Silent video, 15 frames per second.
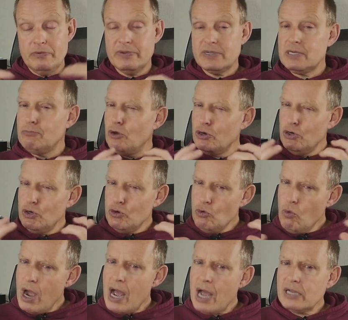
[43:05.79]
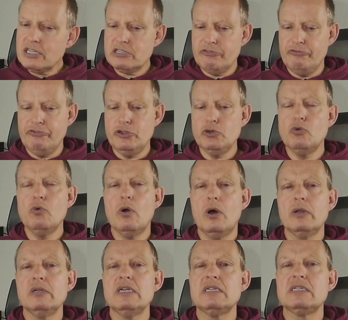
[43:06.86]
It was a more nuanced view
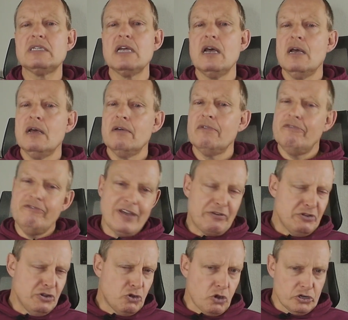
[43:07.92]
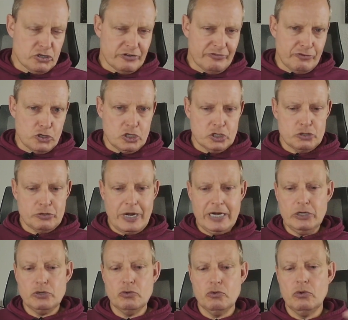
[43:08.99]
on this very controversial
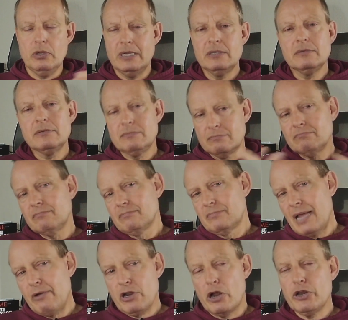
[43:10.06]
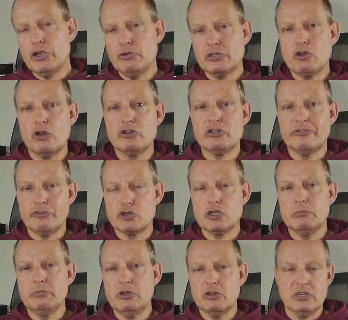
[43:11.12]
training tool, and I would argue it's
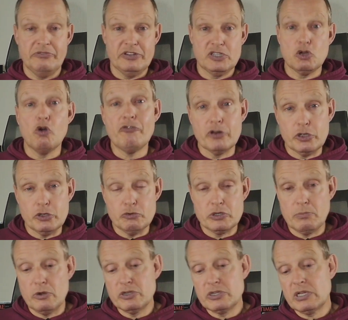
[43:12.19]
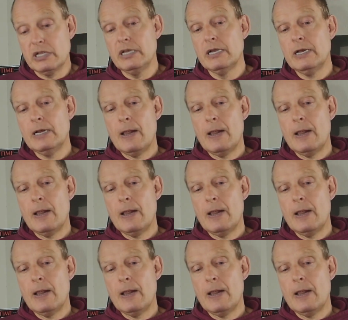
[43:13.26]
controversial because of its overuse mostly.